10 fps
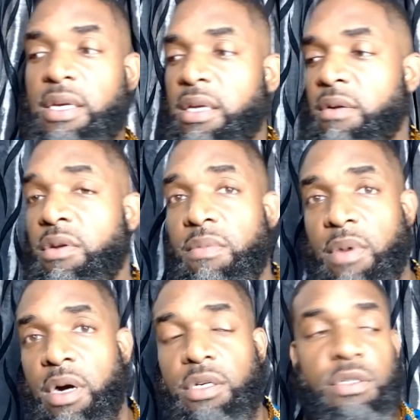You know, you
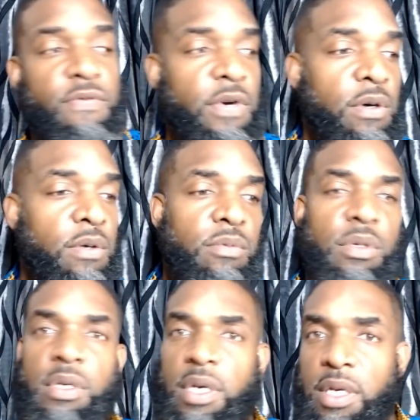march, you vote,
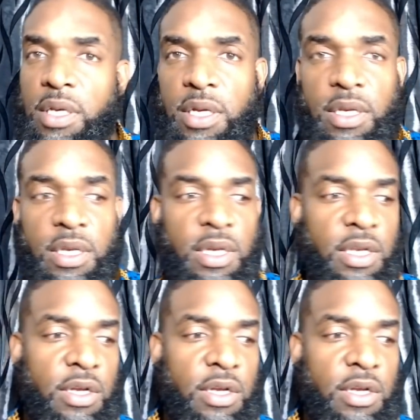and